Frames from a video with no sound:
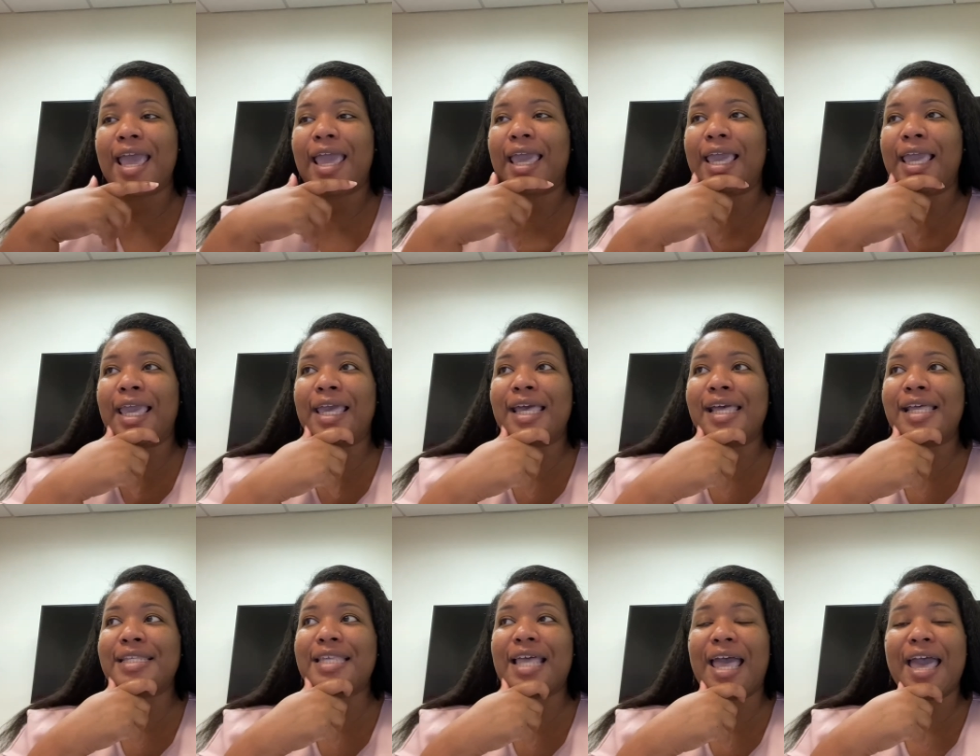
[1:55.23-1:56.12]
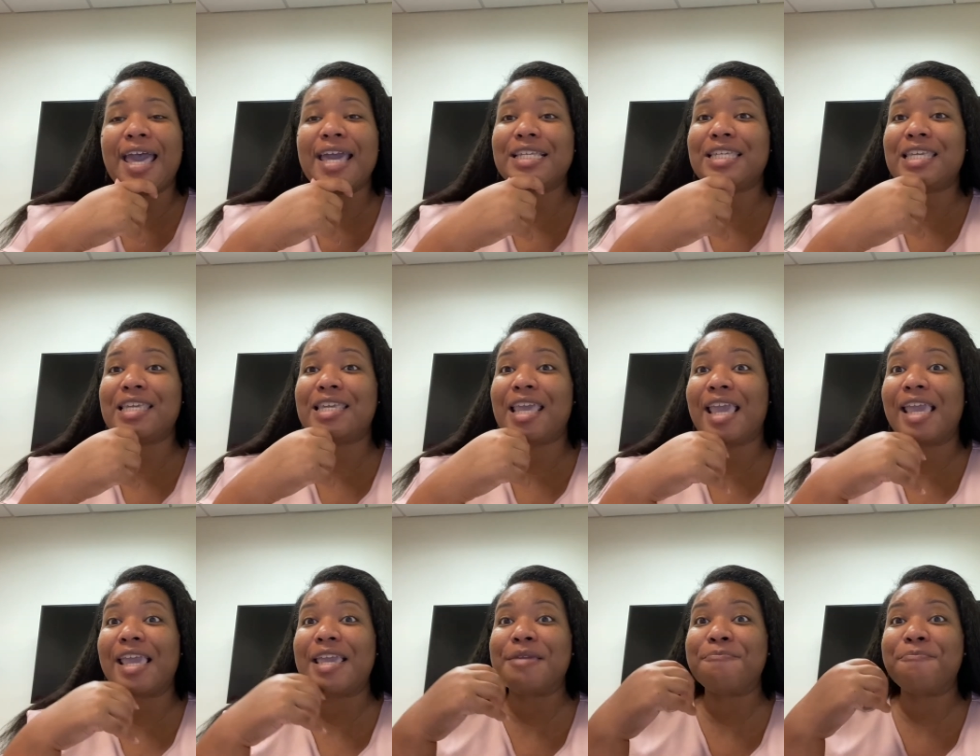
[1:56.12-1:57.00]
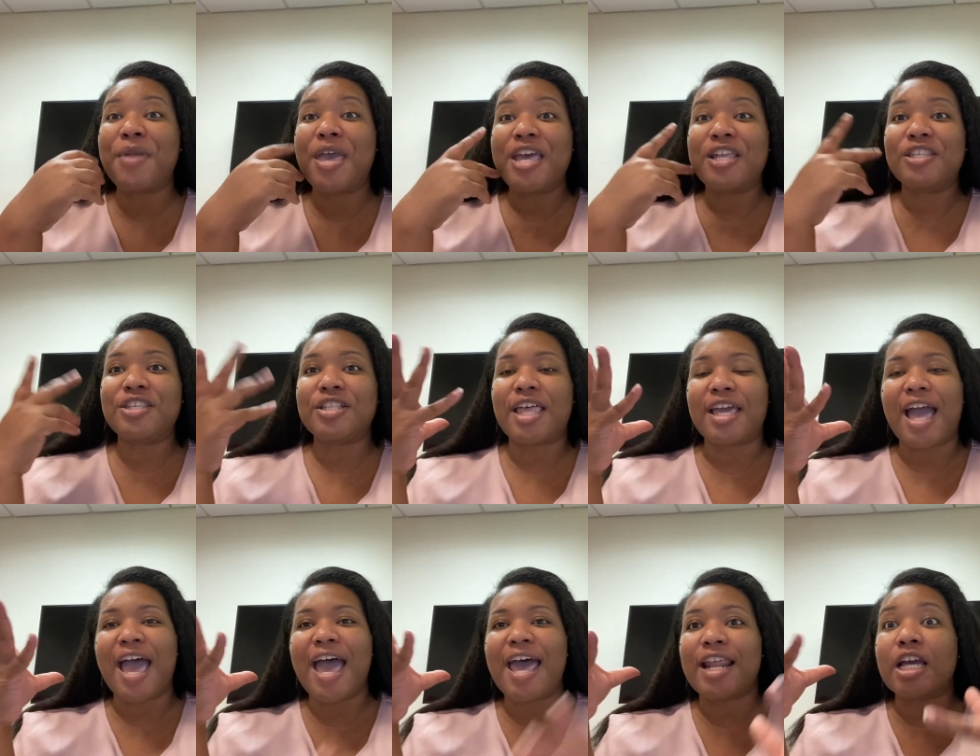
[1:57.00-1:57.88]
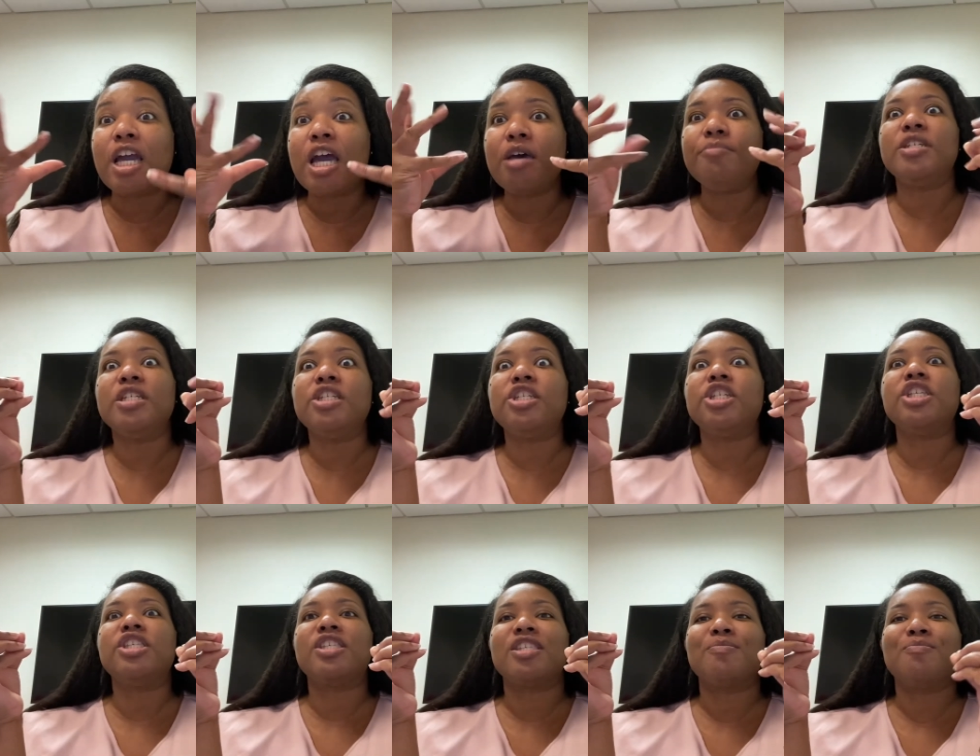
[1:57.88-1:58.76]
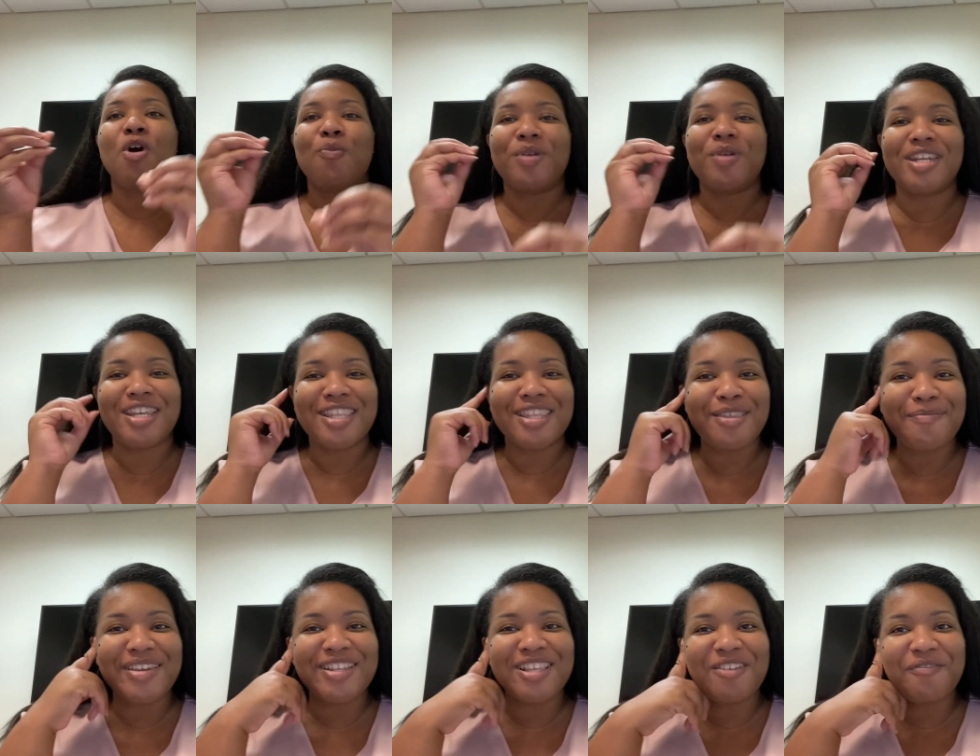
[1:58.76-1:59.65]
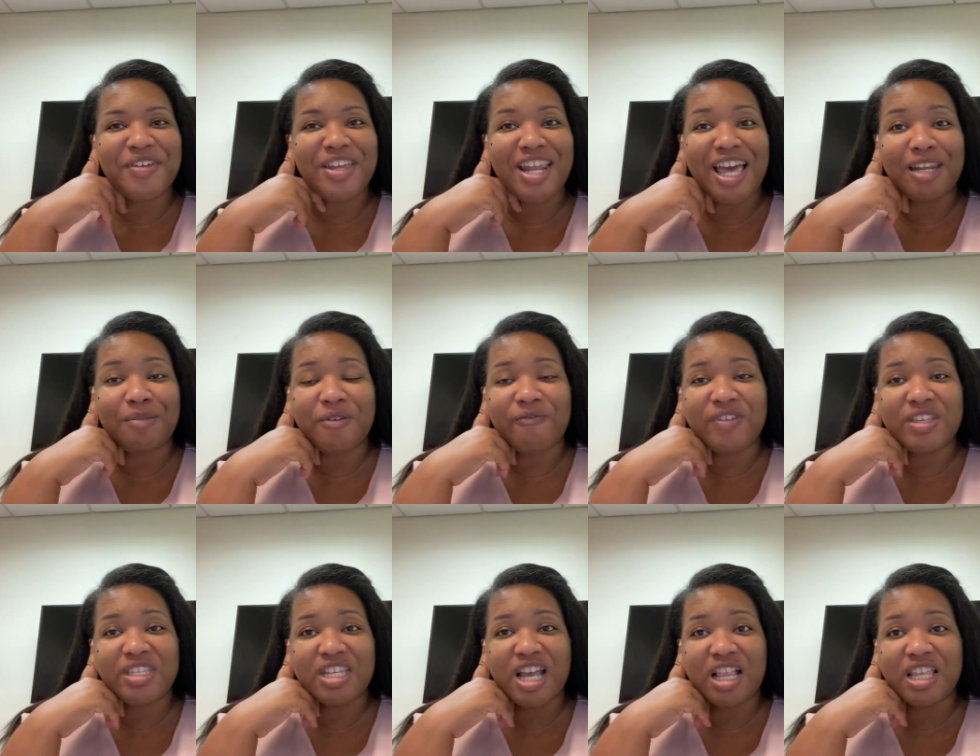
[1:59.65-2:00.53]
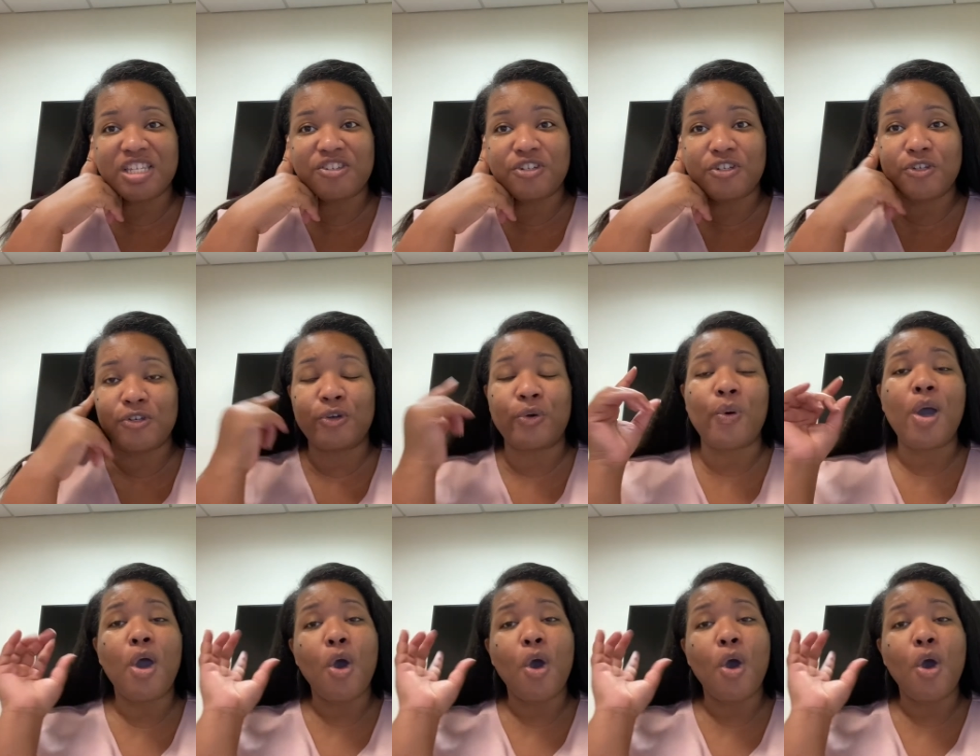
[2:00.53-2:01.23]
And I actually came to I had a come to Jesus moment in the middle of Anatomy and Physiology too.